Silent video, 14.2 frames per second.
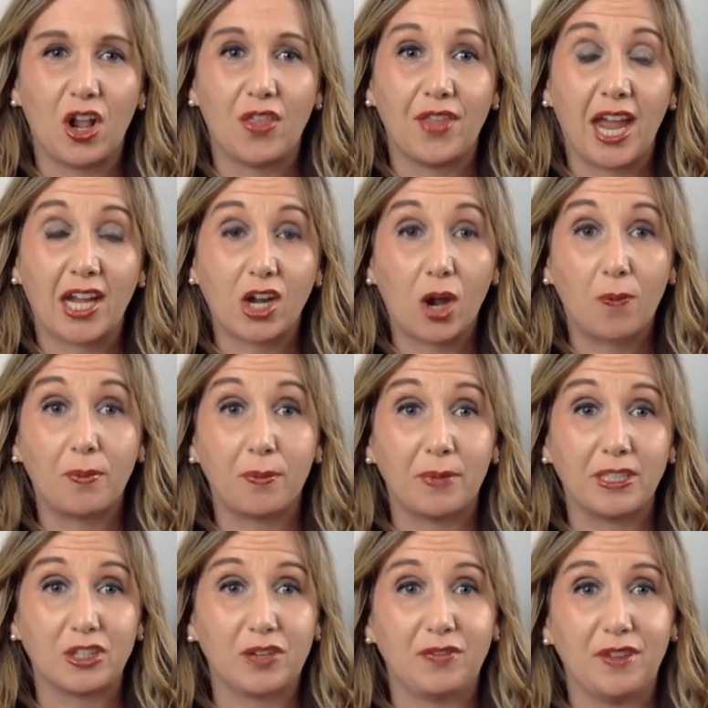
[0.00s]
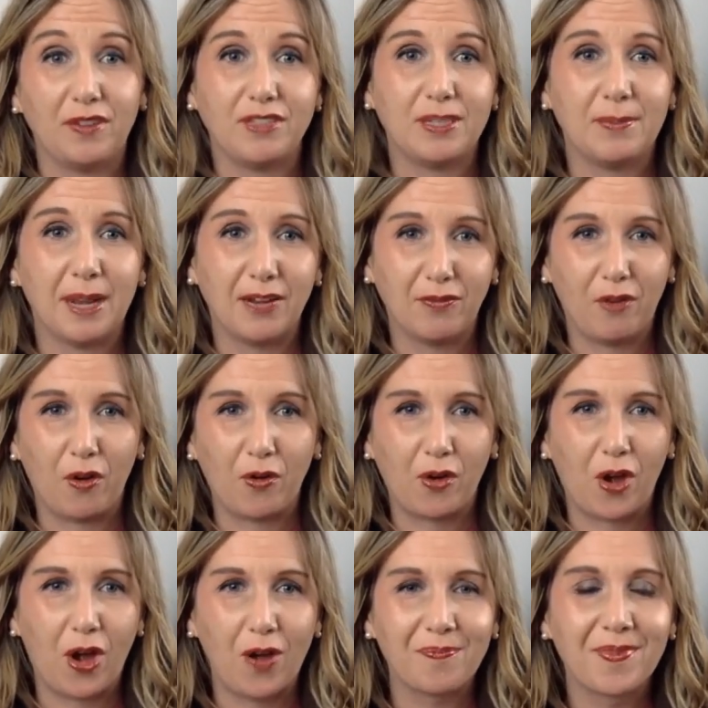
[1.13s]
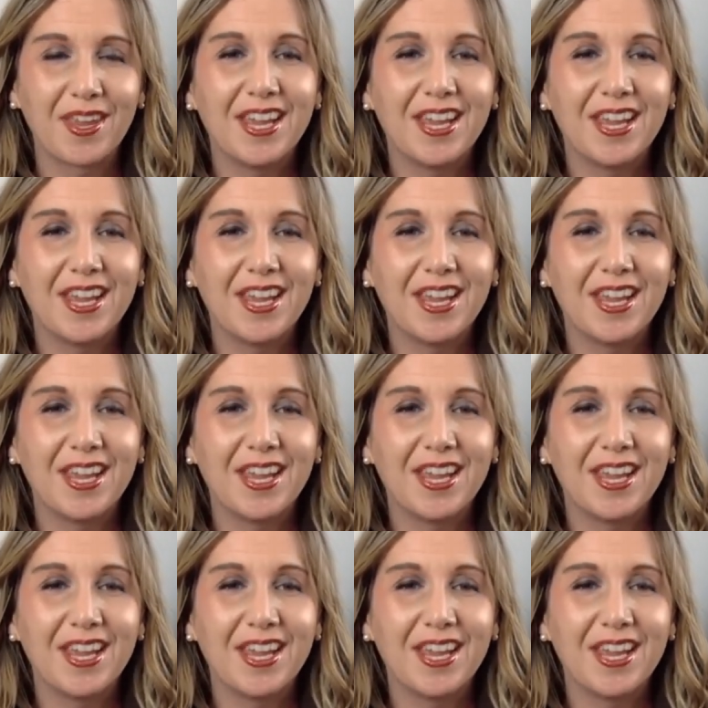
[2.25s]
on that complimentary 15 minute phone call.